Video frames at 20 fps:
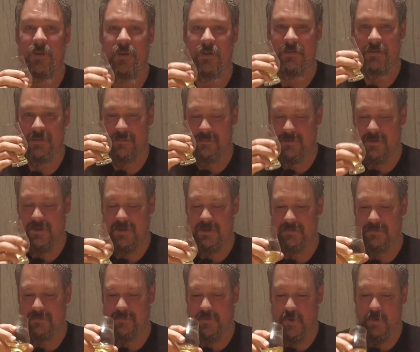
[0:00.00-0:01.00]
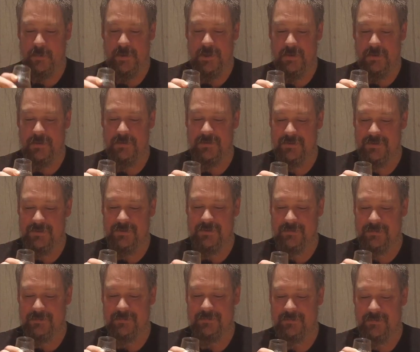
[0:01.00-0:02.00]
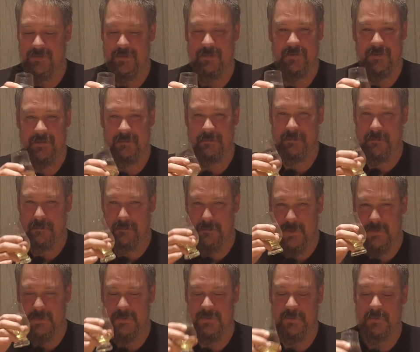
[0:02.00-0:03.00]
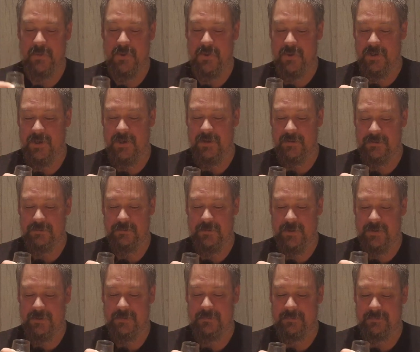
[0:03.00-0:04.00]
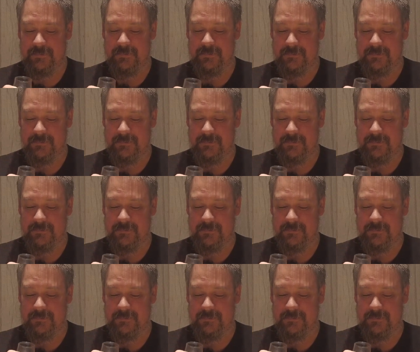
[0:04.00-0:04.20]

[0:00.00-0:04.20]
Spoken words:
There's some nice farmy notes, malted barley as well.